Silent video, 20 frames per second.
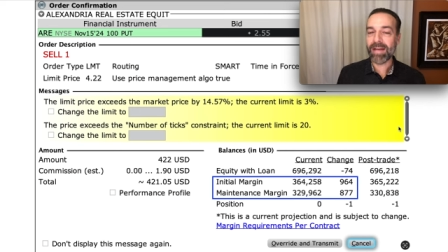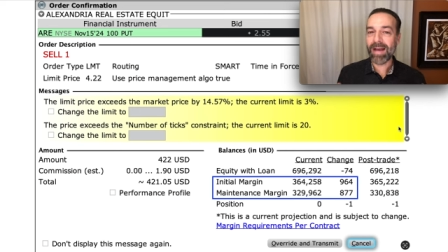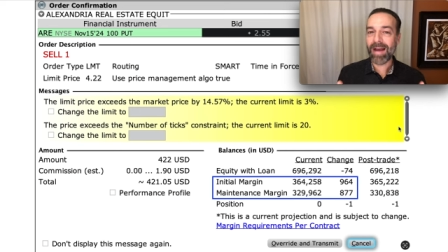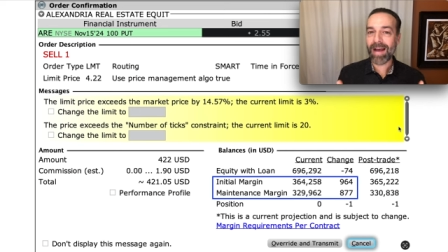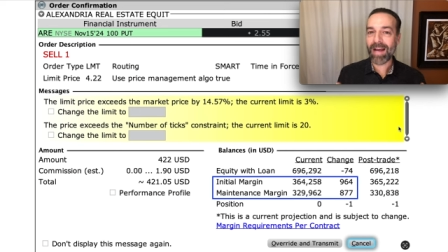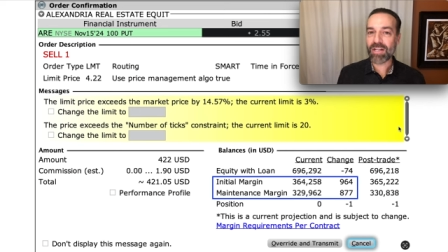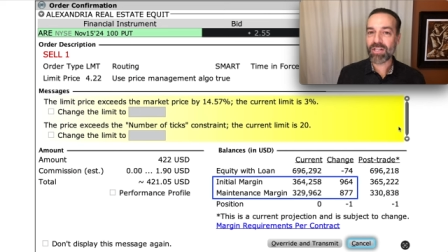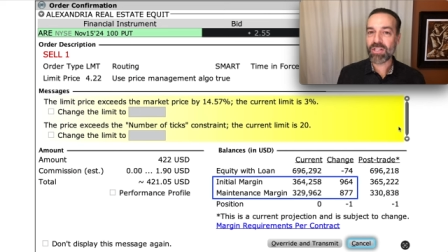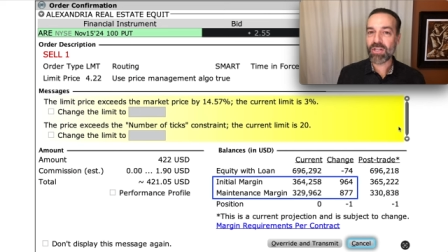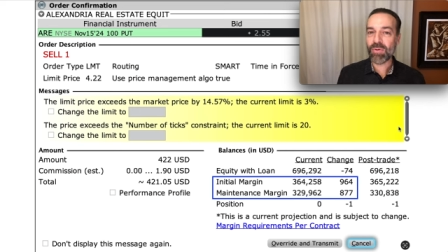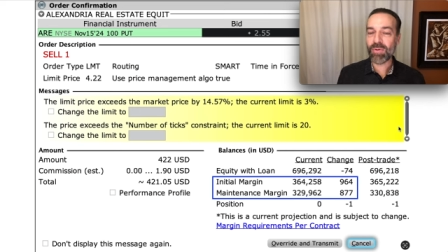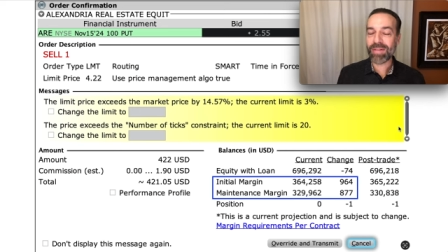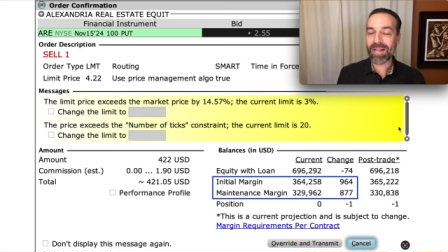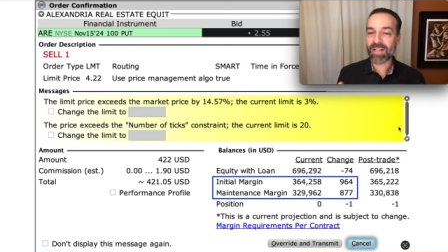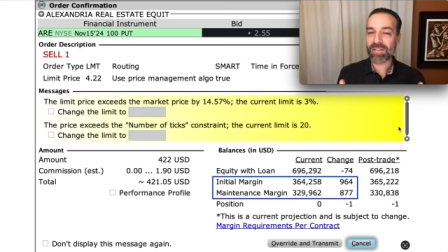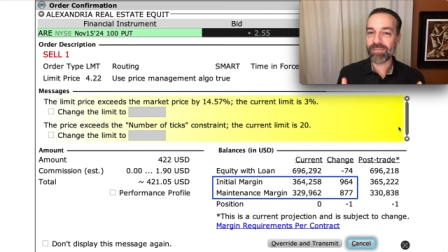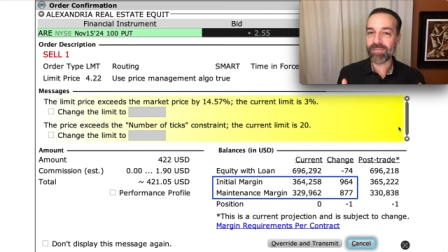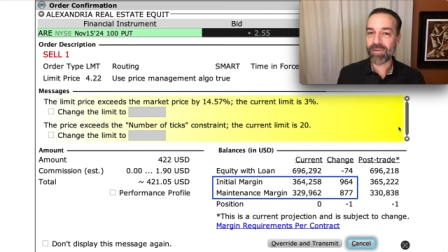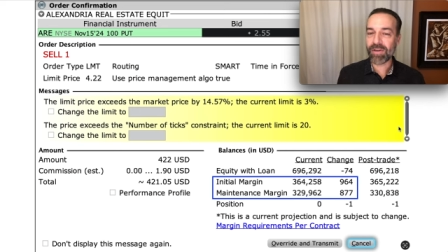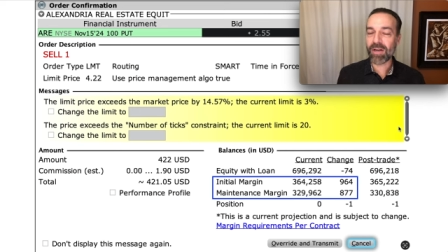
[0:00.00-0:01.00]
I do, and
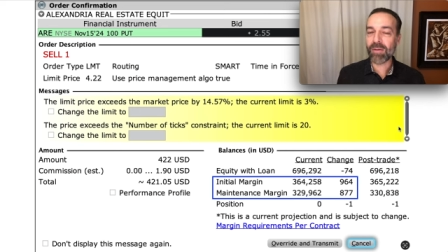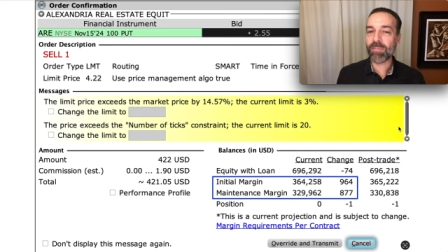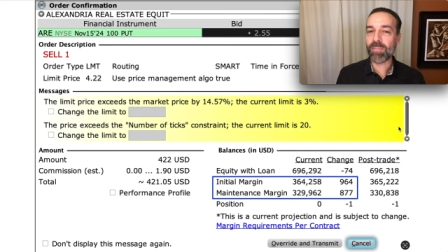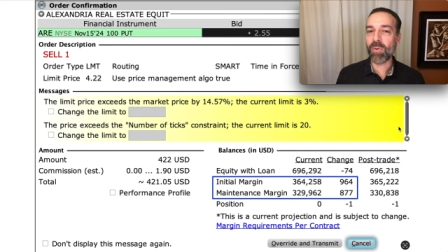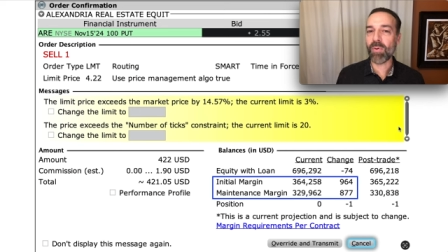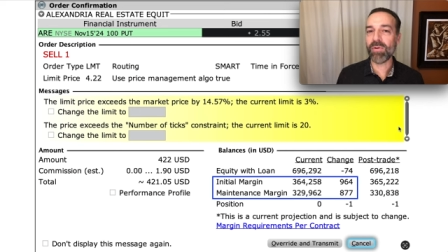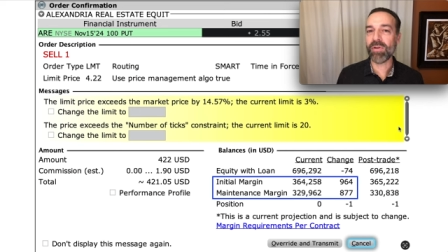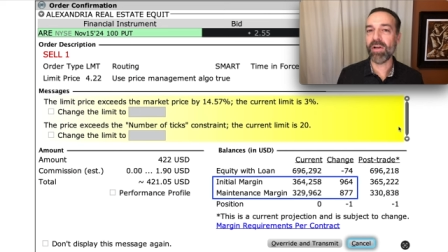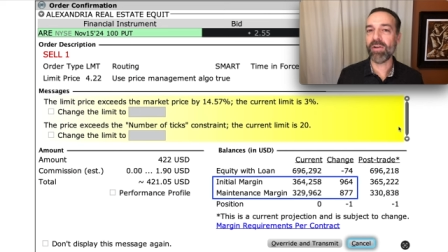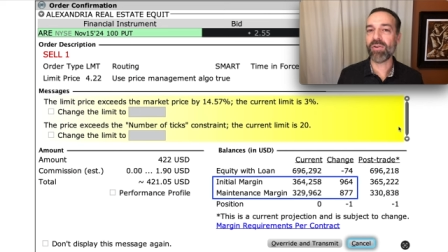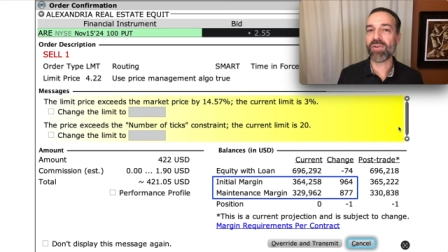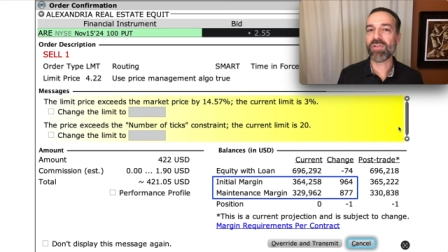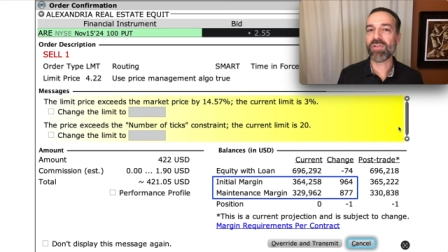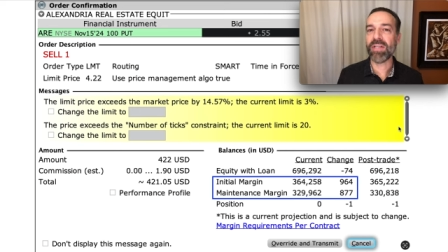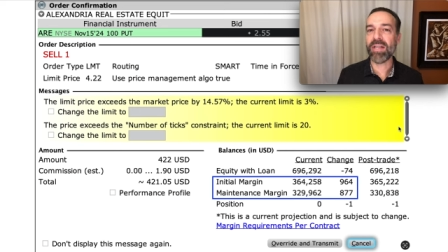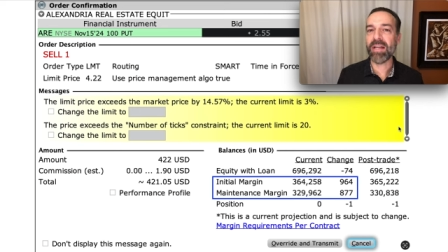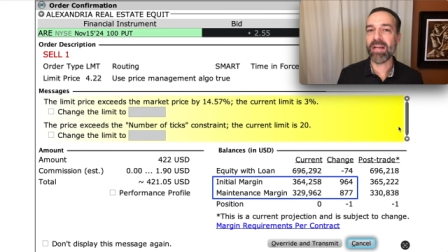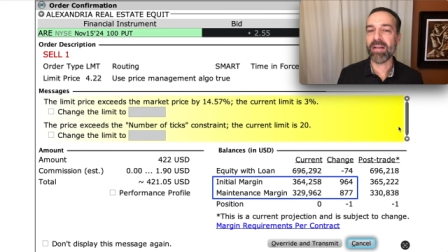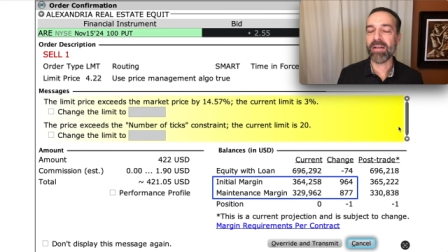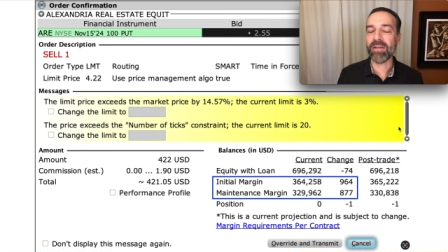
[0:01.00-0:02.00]
that's very important to
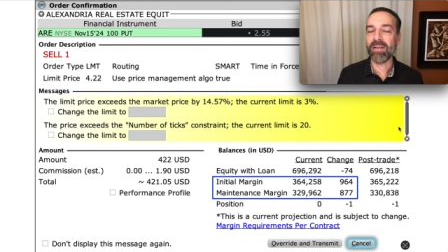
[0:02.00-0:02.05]
understand.